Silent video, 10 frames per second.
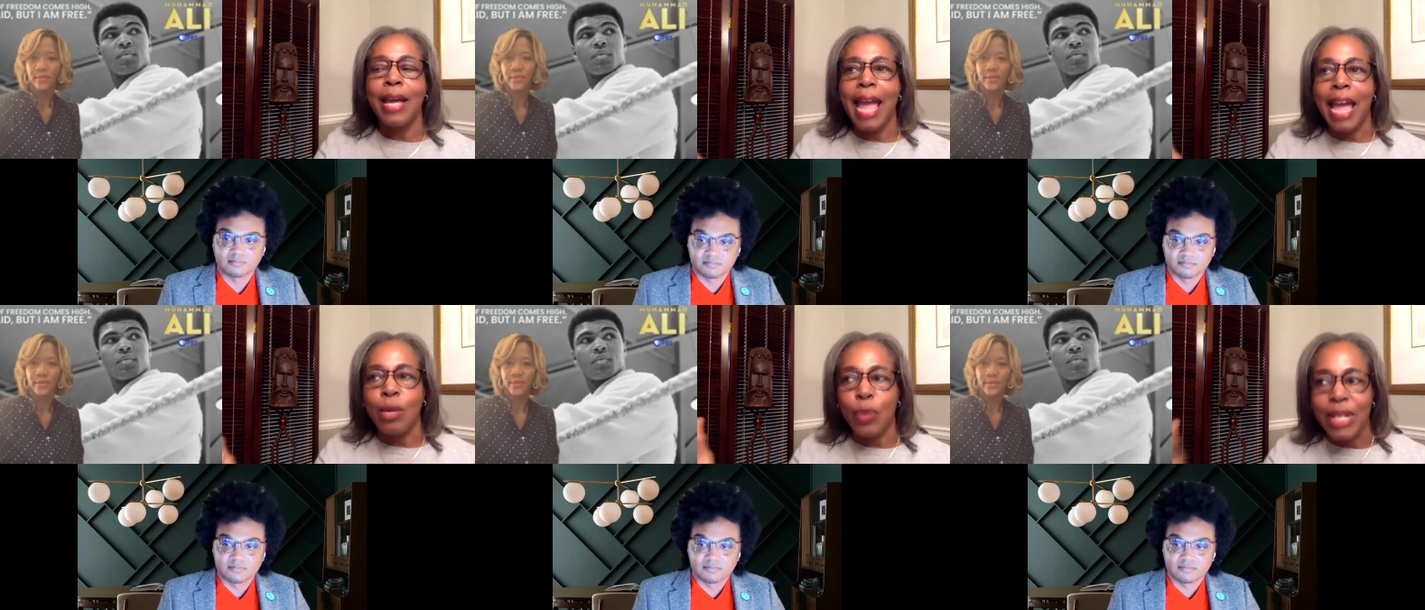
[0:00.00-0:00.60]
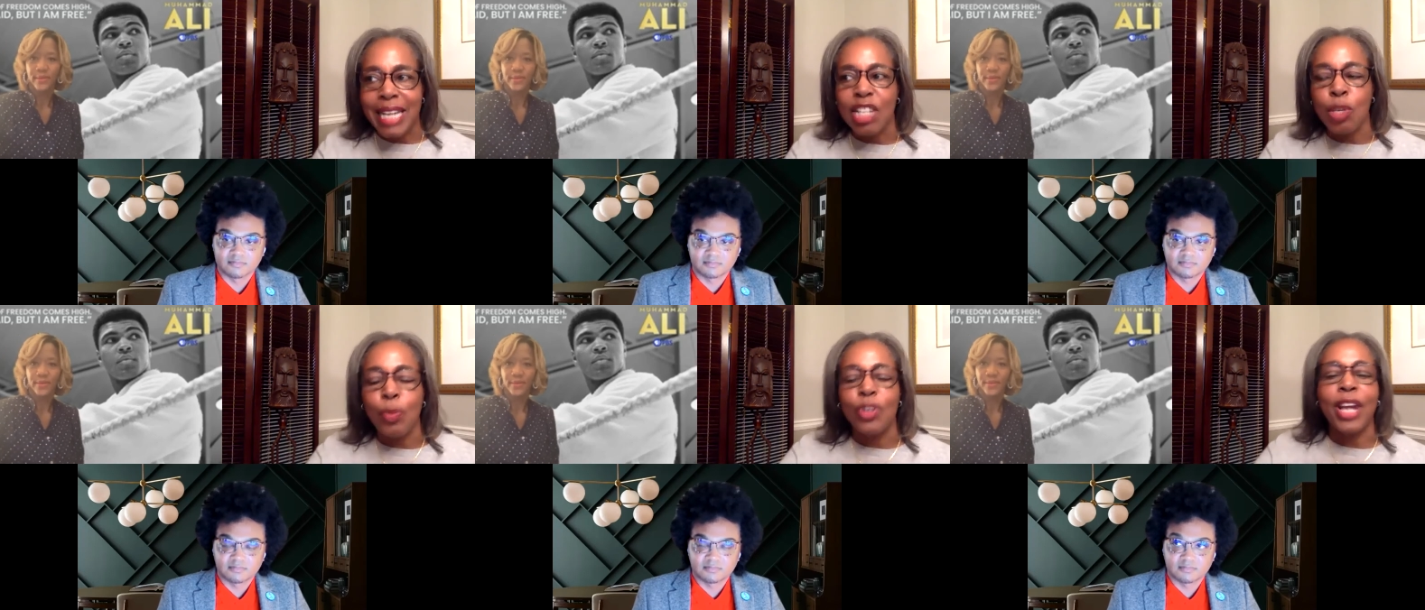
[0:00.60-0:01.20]
Speaker 1: and we needed to
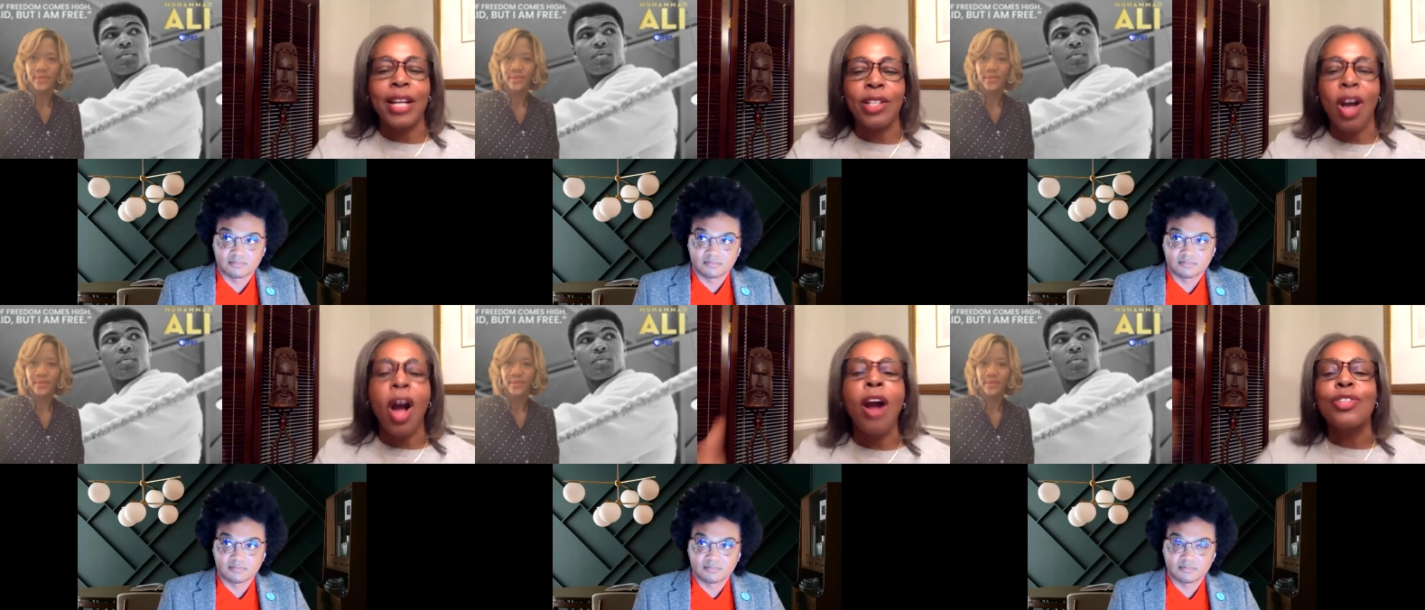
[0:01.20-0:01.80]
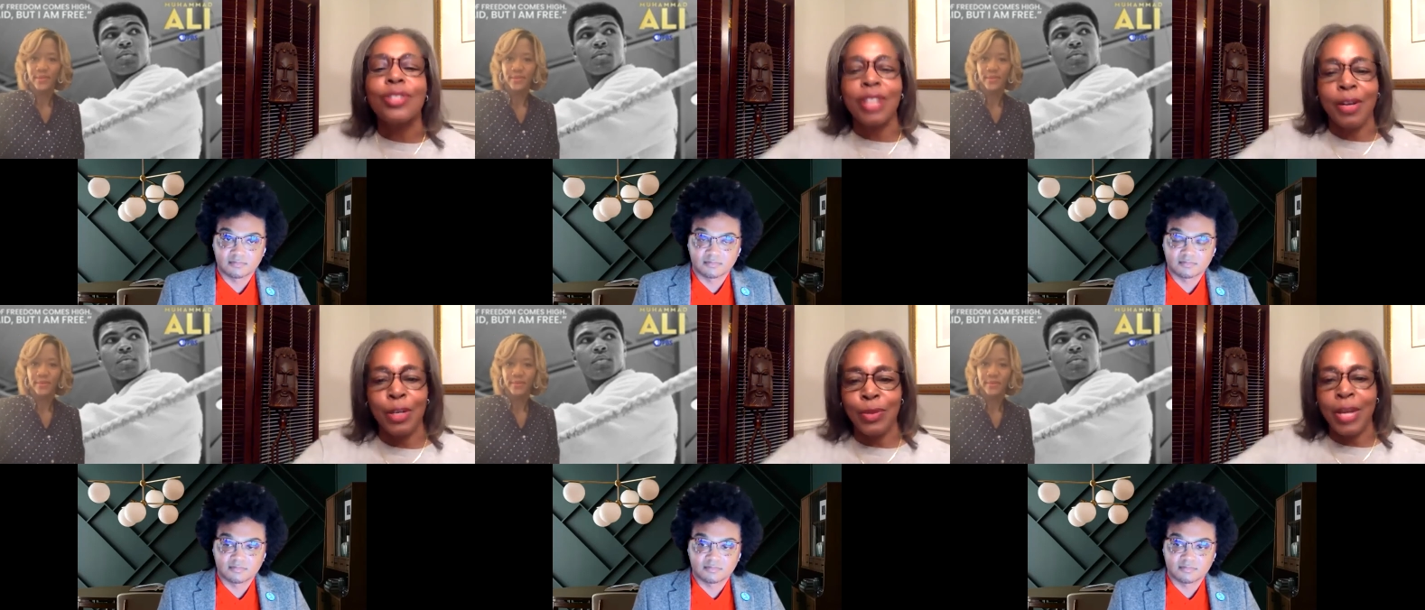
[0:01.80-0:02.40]
project our
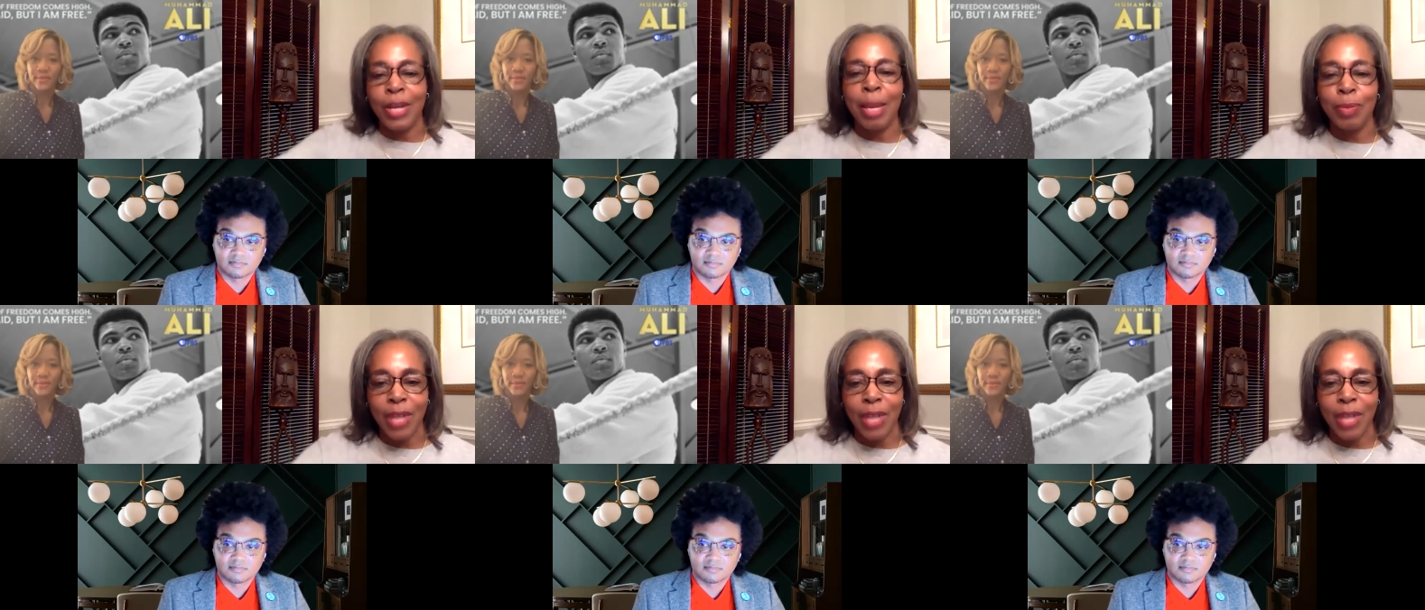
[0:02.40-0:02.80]
stereotypes